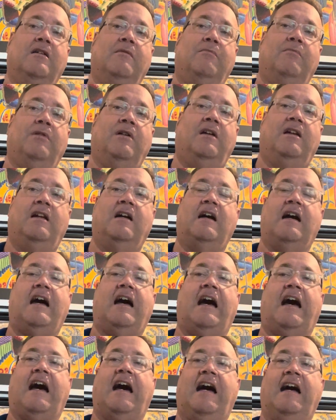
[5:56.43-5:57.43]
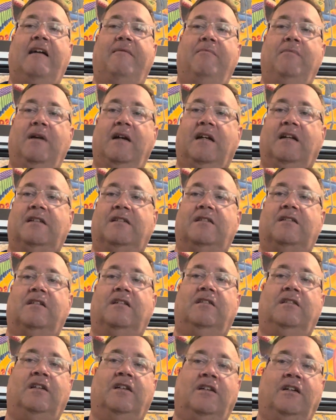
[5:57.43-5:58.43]
but I mix
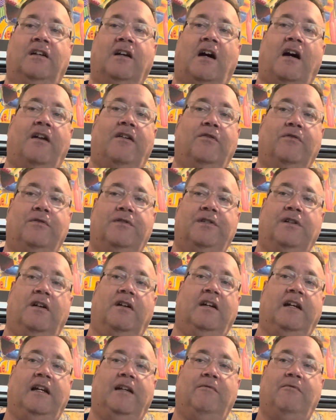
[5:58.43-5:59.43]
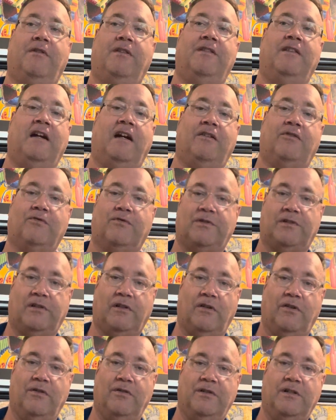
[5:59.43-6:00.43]
legato tonguing with natural
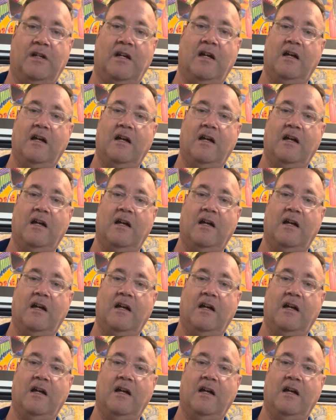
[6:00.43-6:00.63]
slurs